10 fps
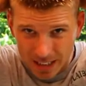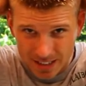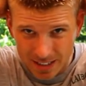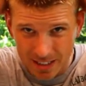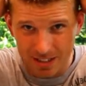as
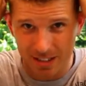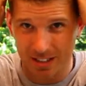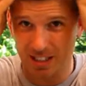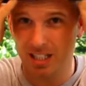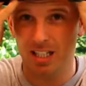it is,
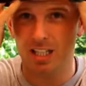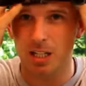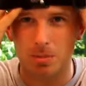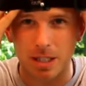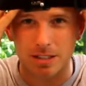
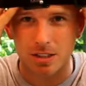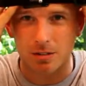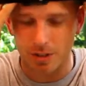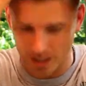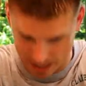you place it
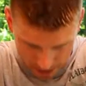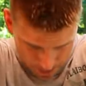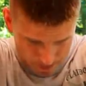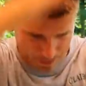over your head.